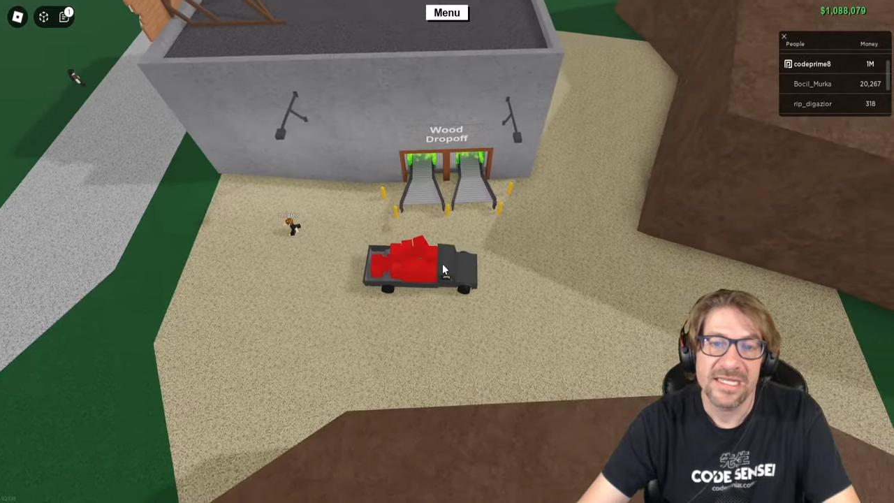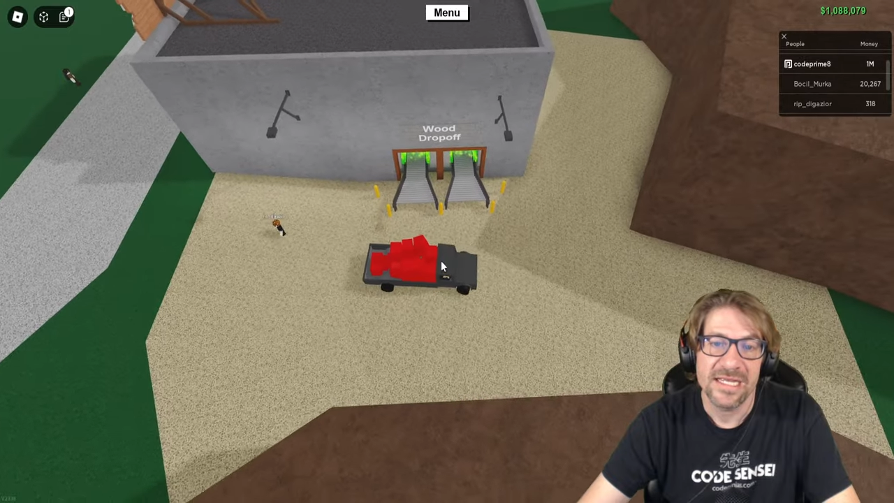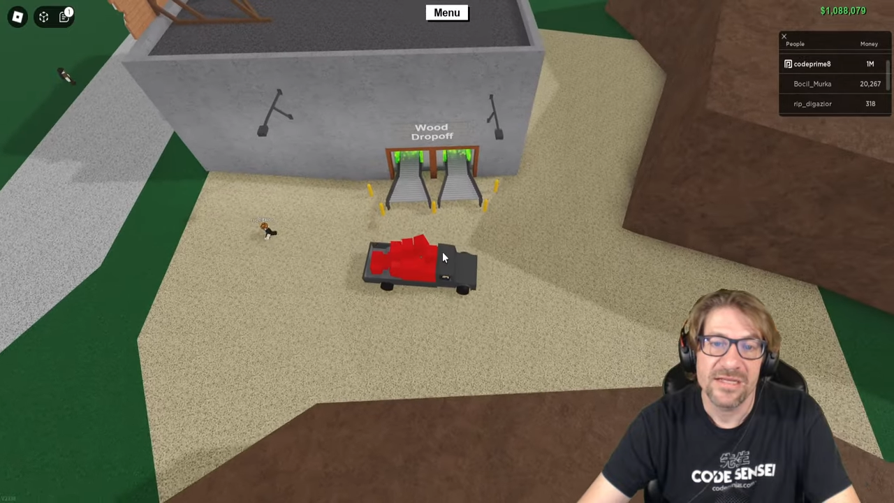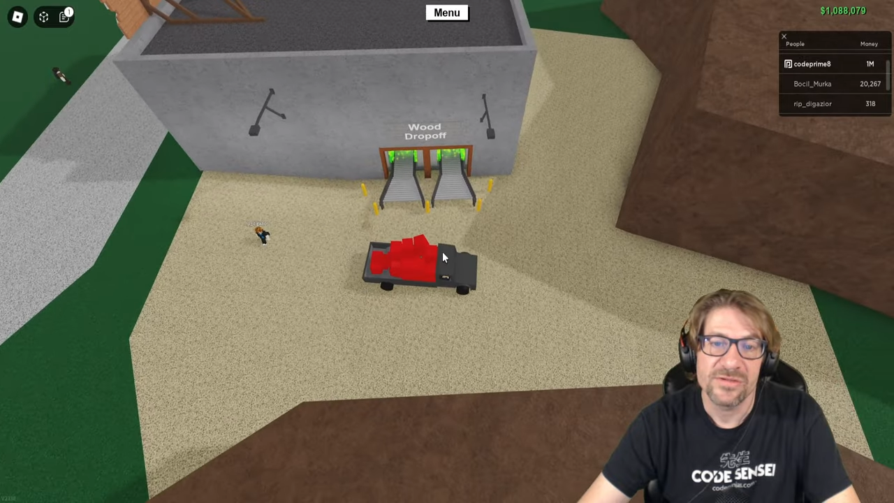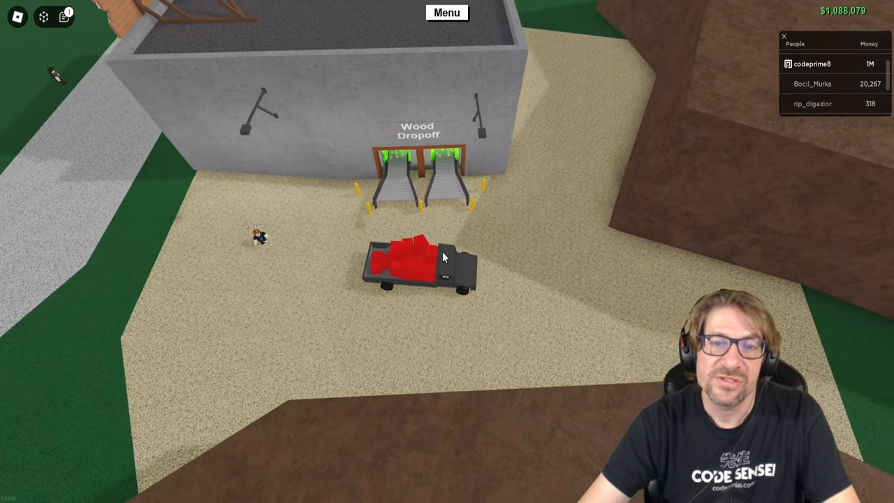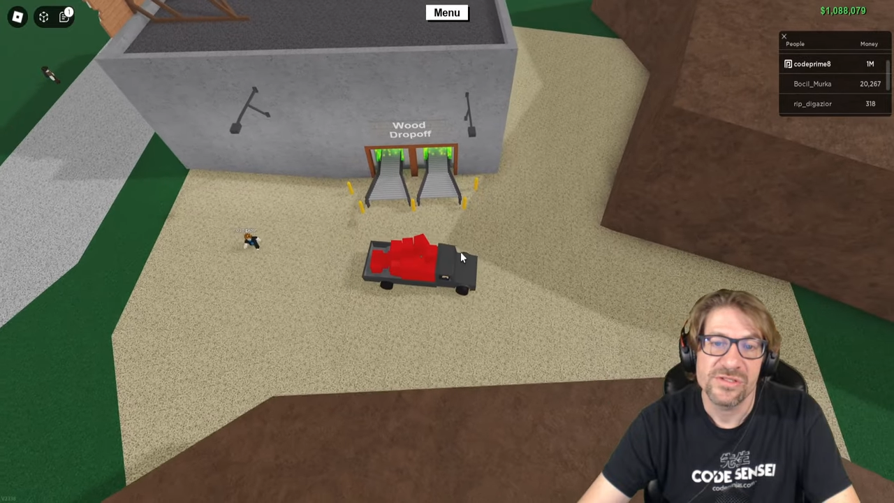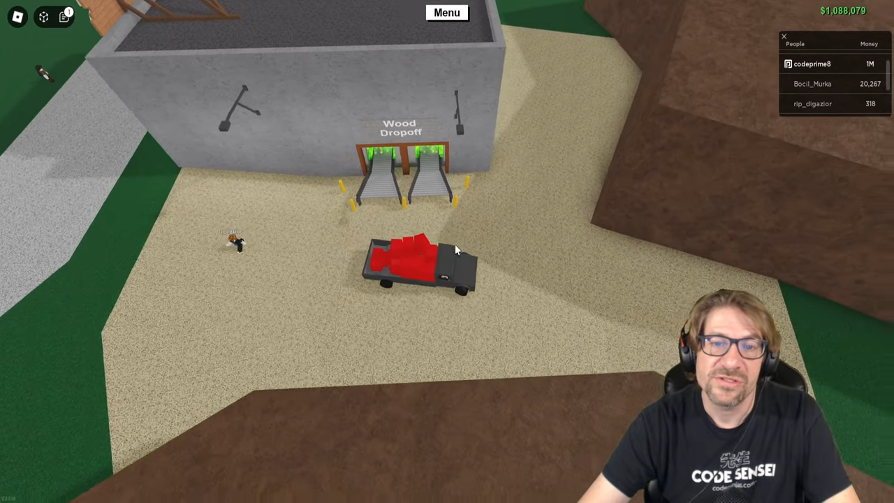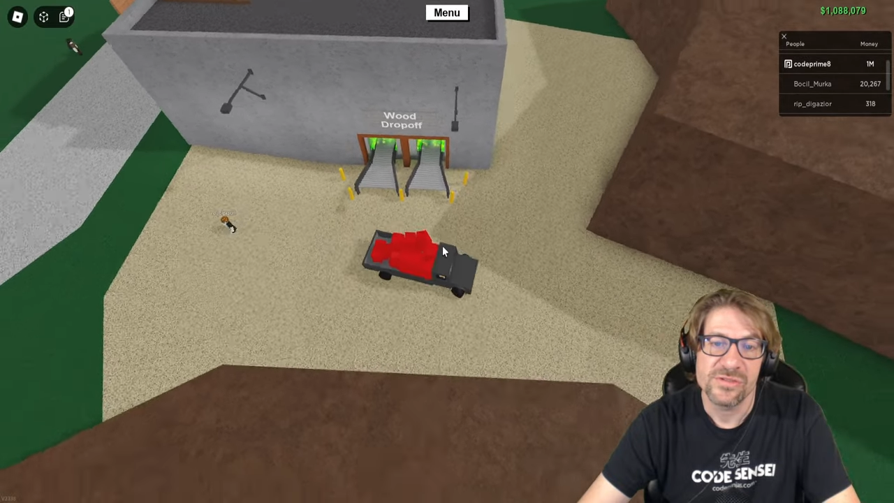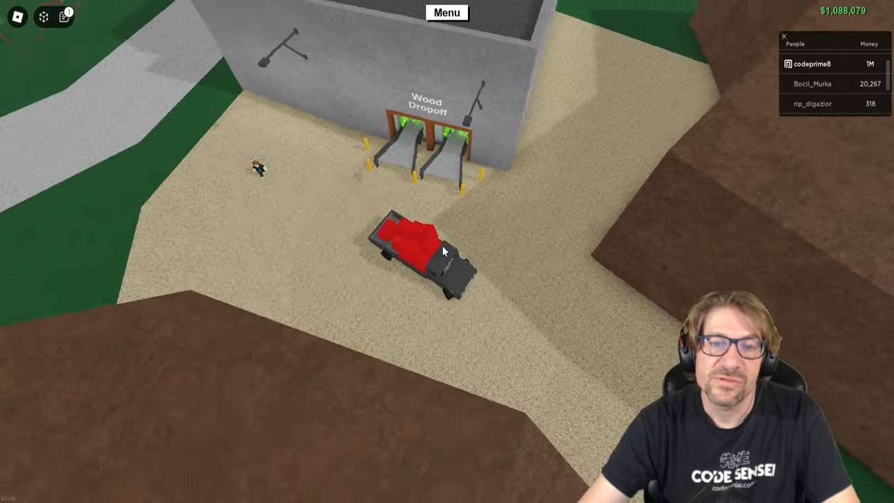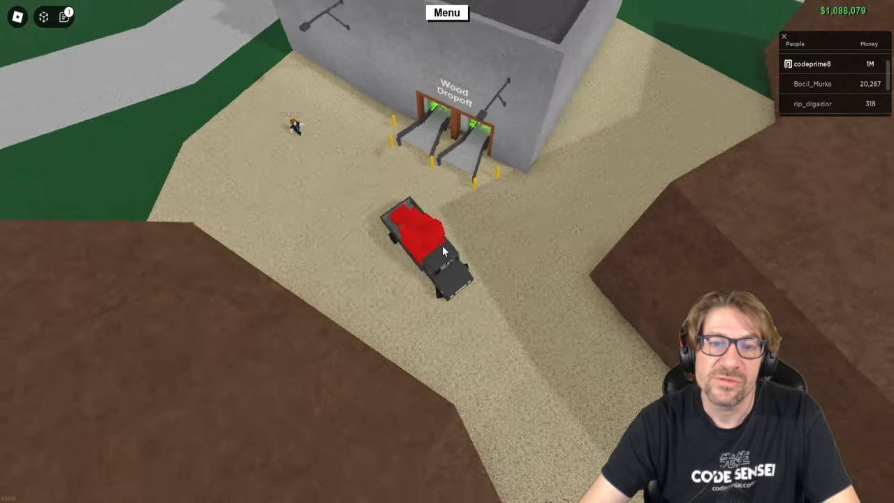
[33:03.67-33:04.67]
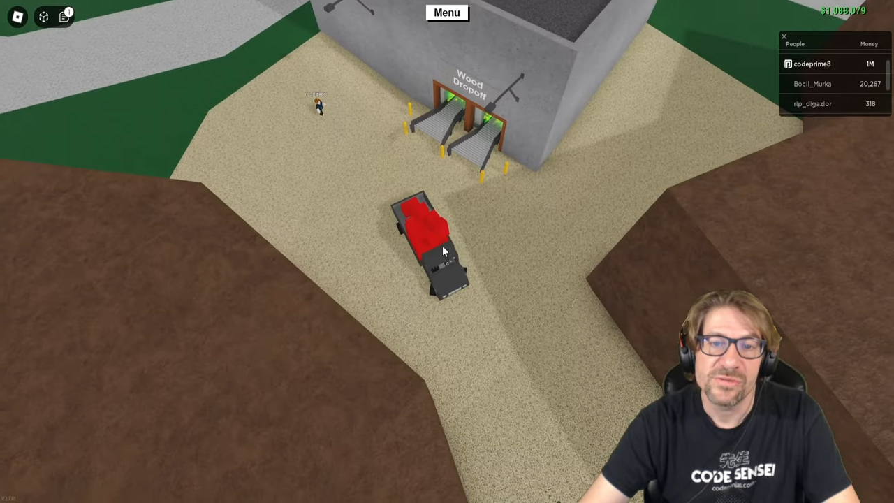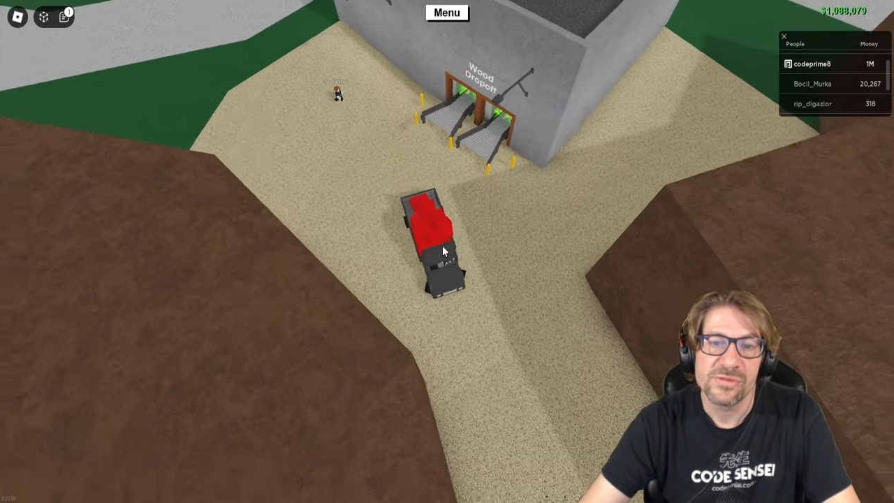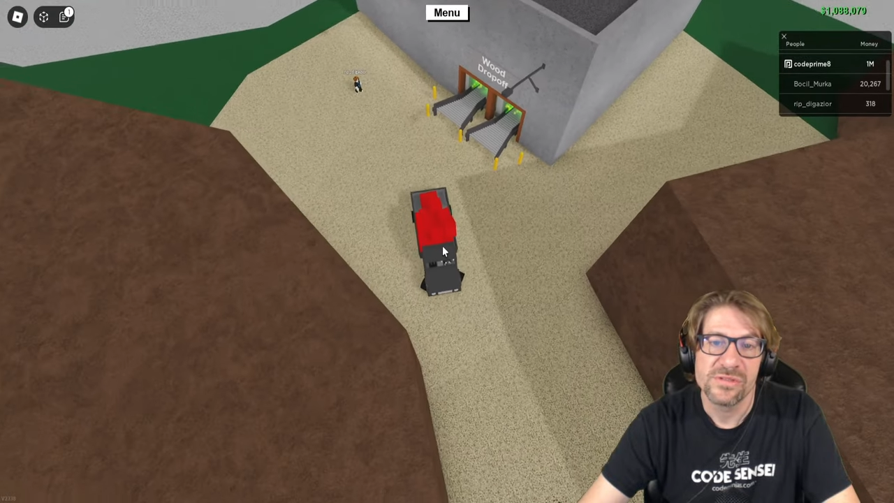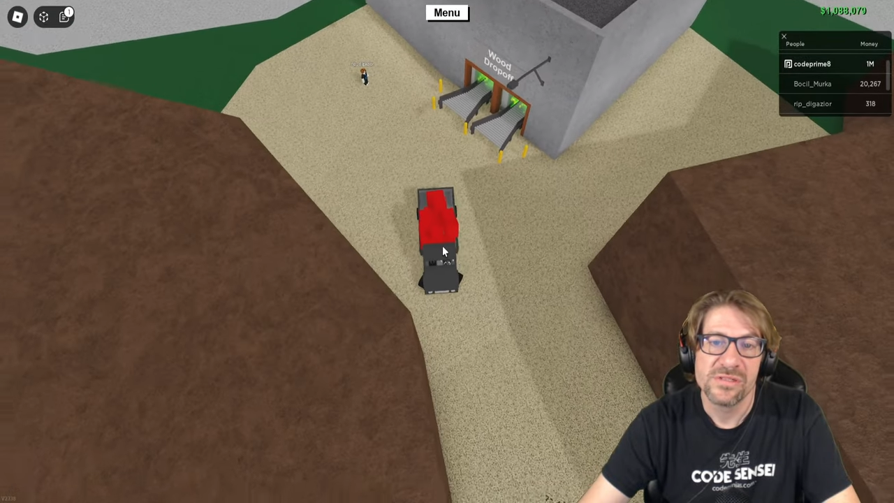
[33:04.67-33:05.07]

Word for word: down to